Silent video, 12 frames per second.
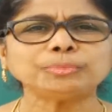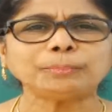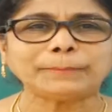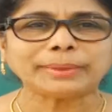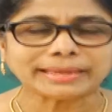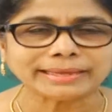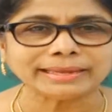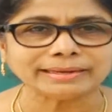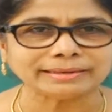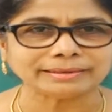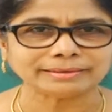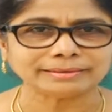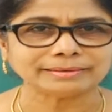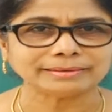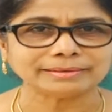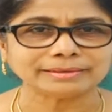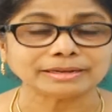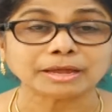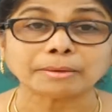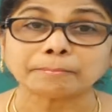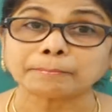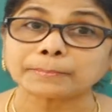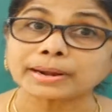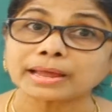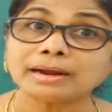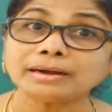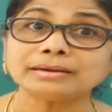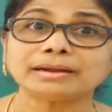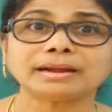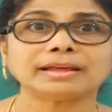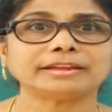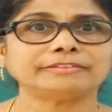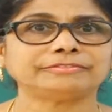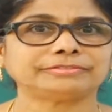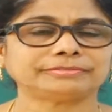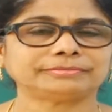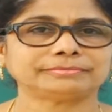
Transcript: begin plant life.